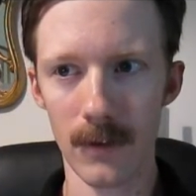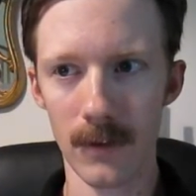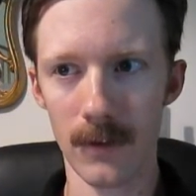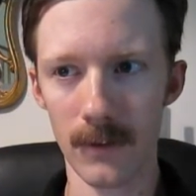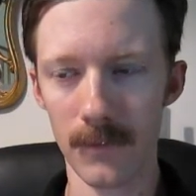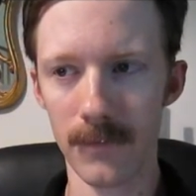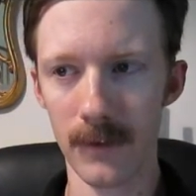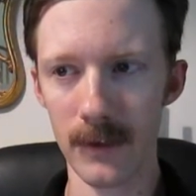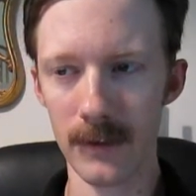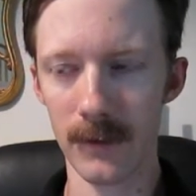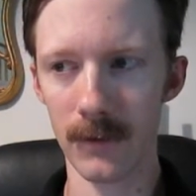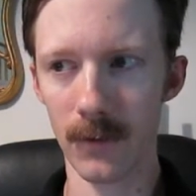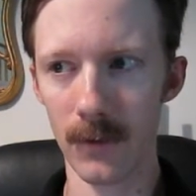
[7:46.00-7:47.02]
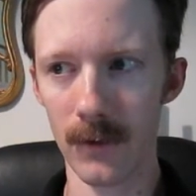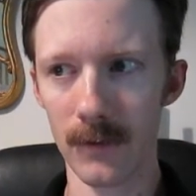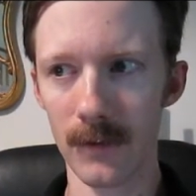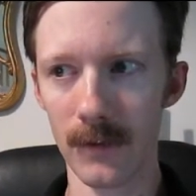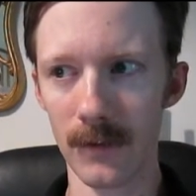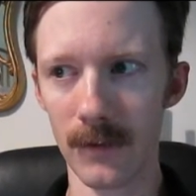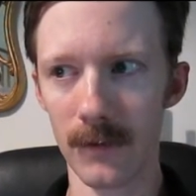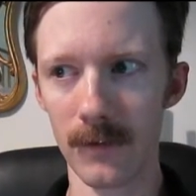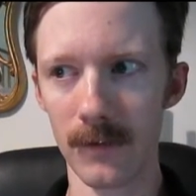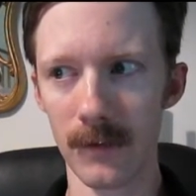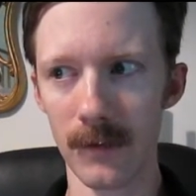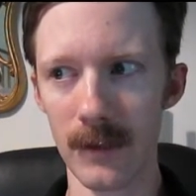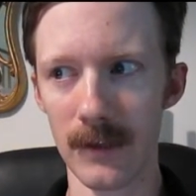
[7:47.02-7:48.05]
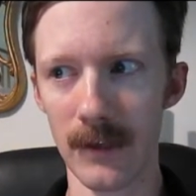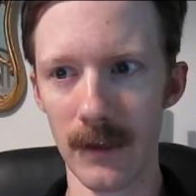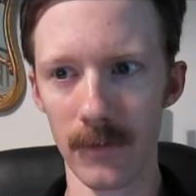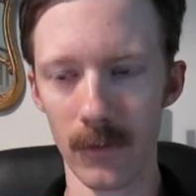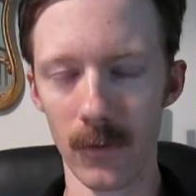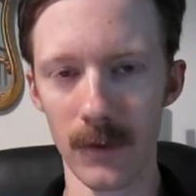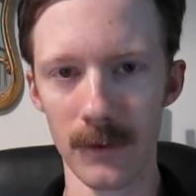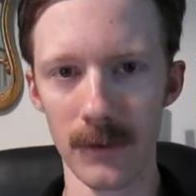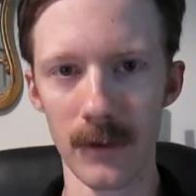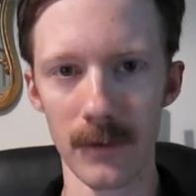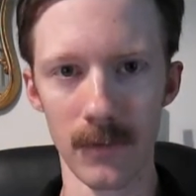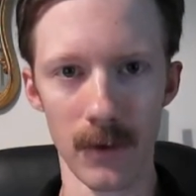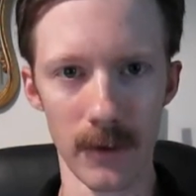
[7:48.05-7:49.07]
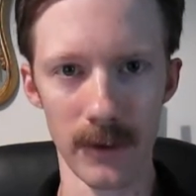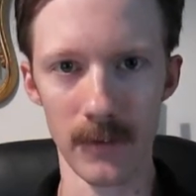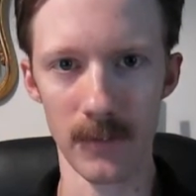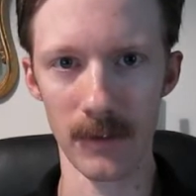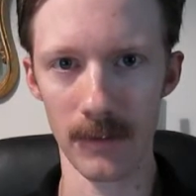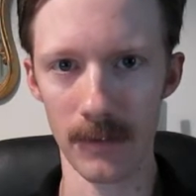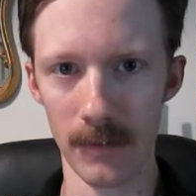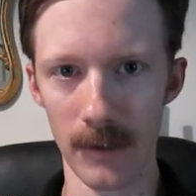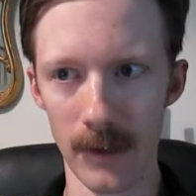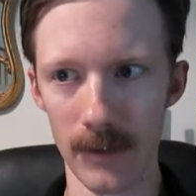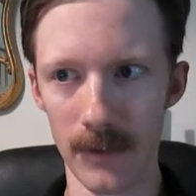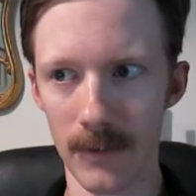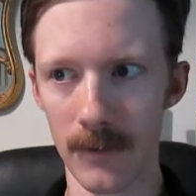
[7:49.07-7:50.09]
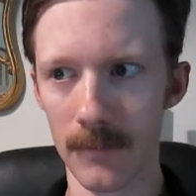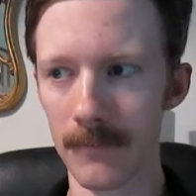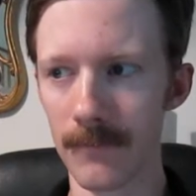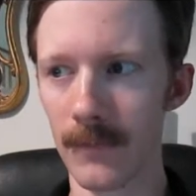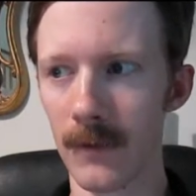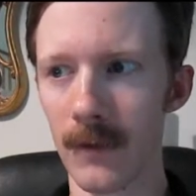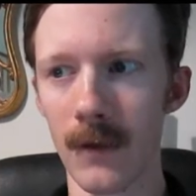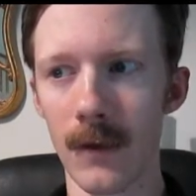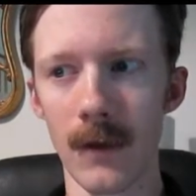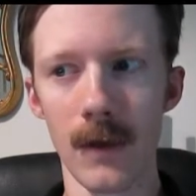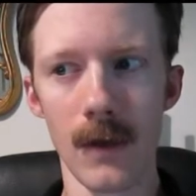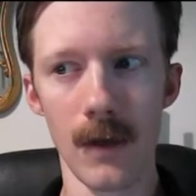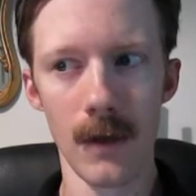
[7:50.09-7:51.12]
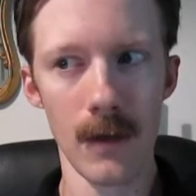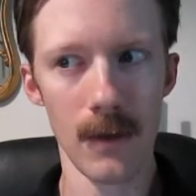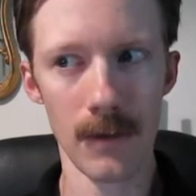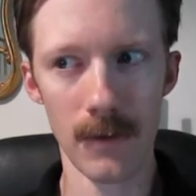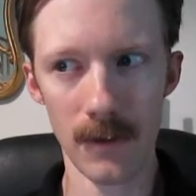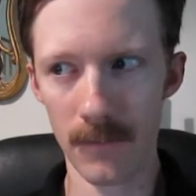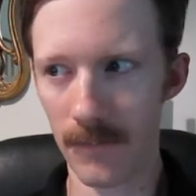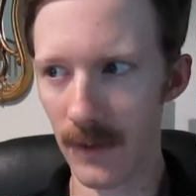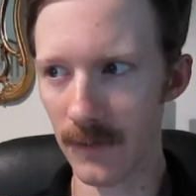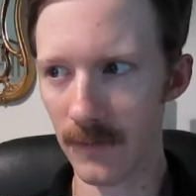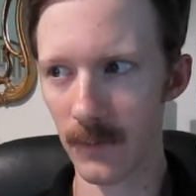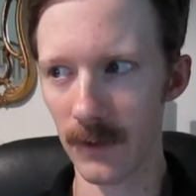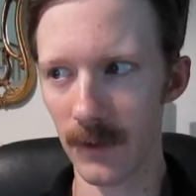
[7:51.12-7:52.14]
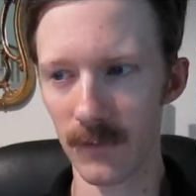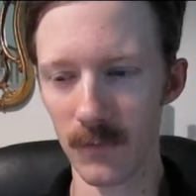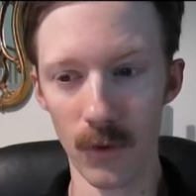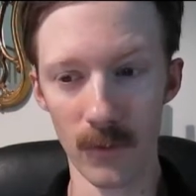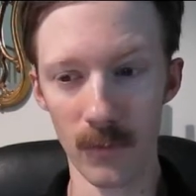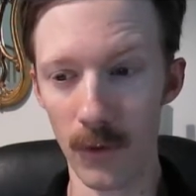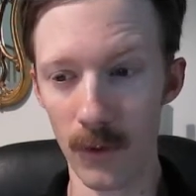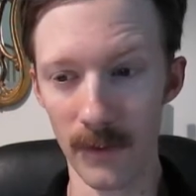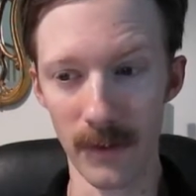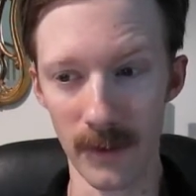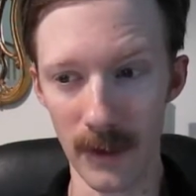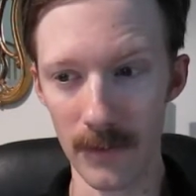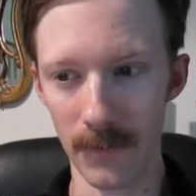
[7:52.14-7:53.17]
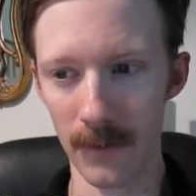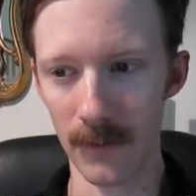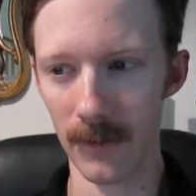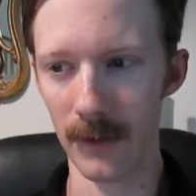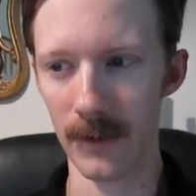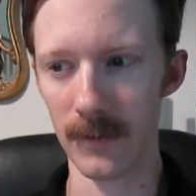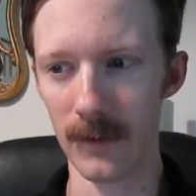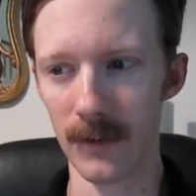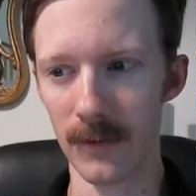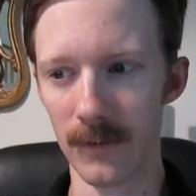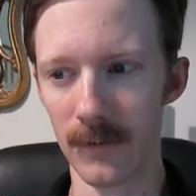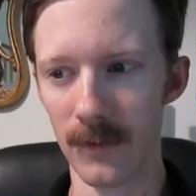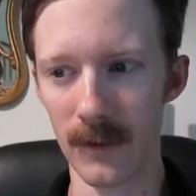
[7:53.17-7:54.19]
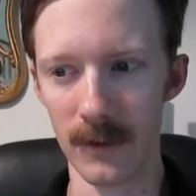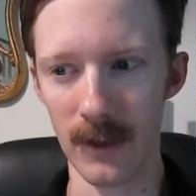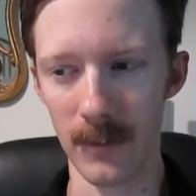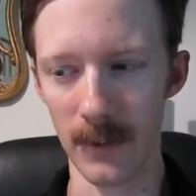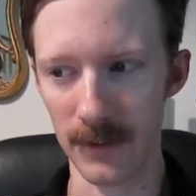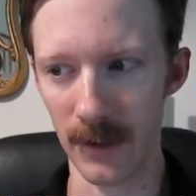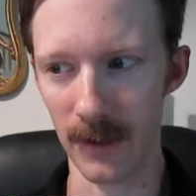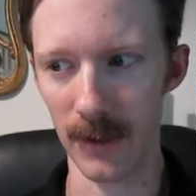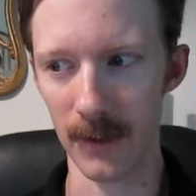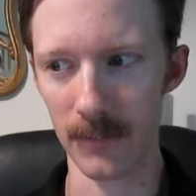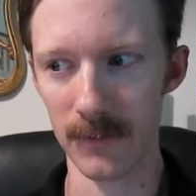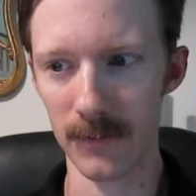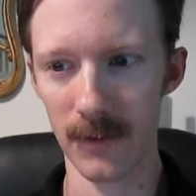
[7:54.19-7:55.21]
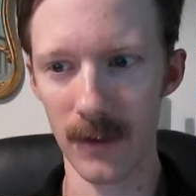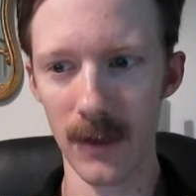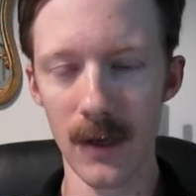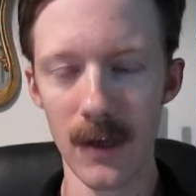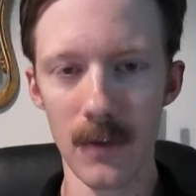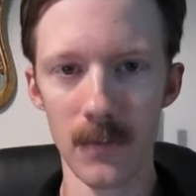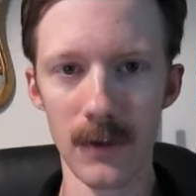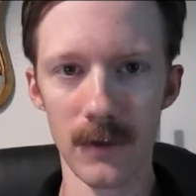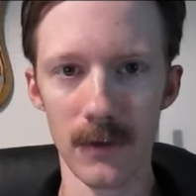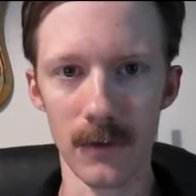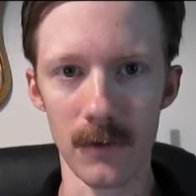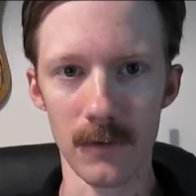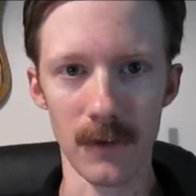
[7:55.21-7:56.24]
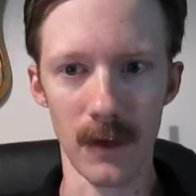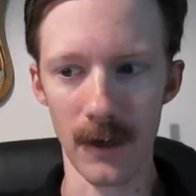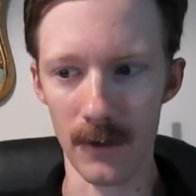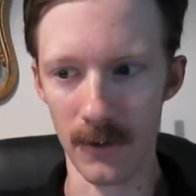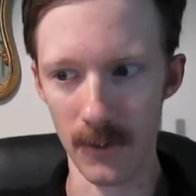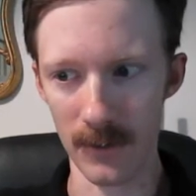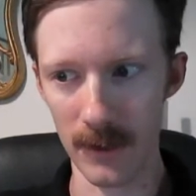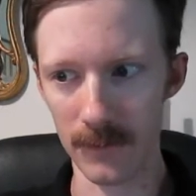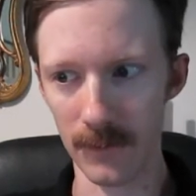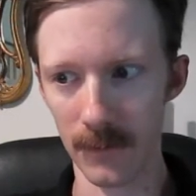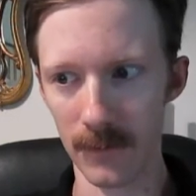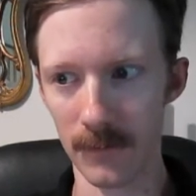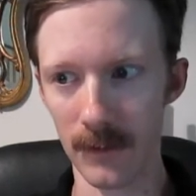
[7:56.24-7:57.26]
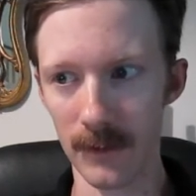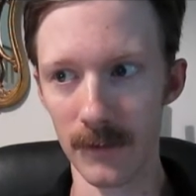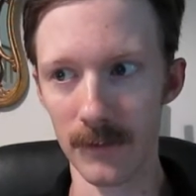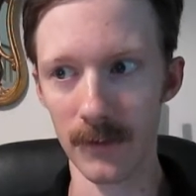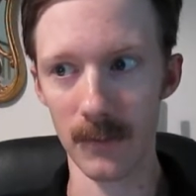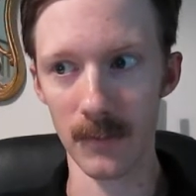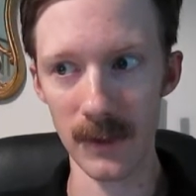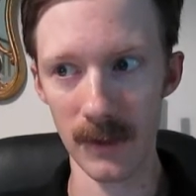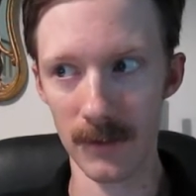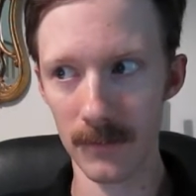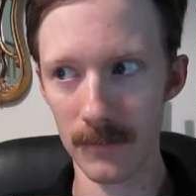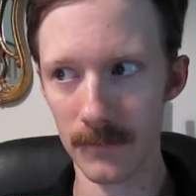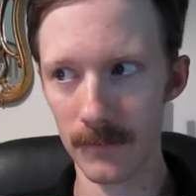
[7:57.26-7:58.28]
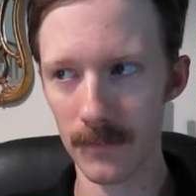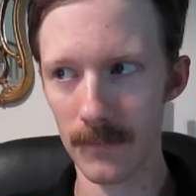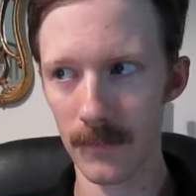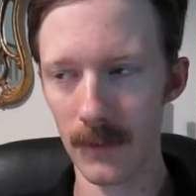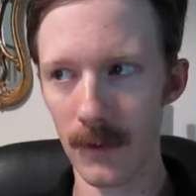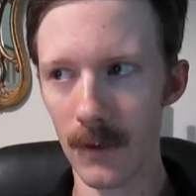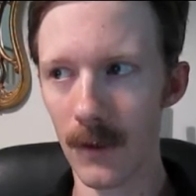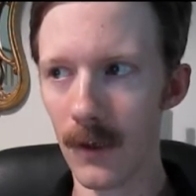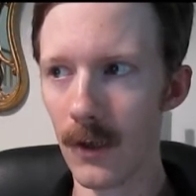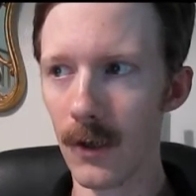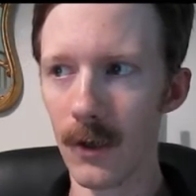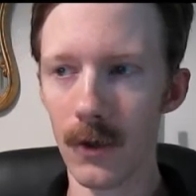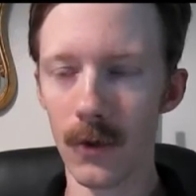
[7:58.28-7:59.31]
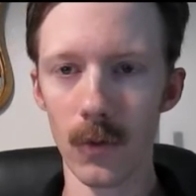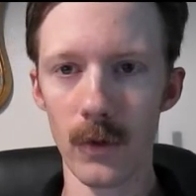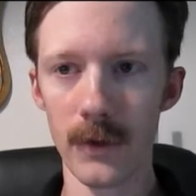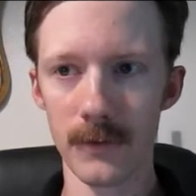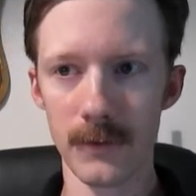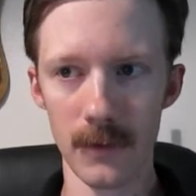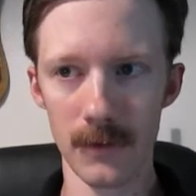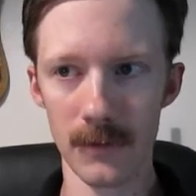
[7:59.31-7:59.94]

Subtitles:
Conflicting loyalties lead everyone to give arguments like, the investment is more important than ever in these economic times because higher credentials are needed to compete, which does